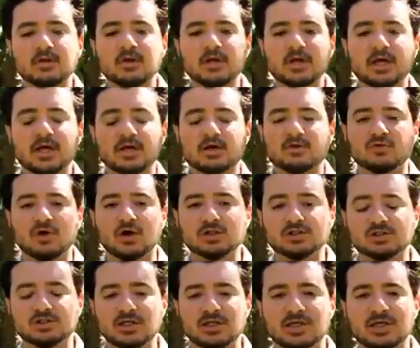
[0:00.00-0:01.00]
They get
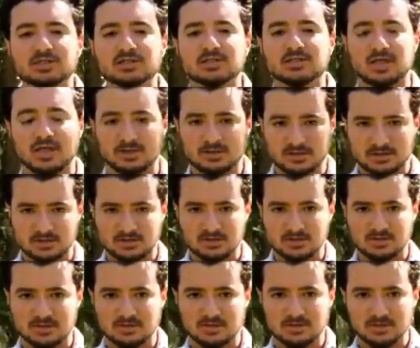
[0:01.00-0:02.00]
crushed, they get censored.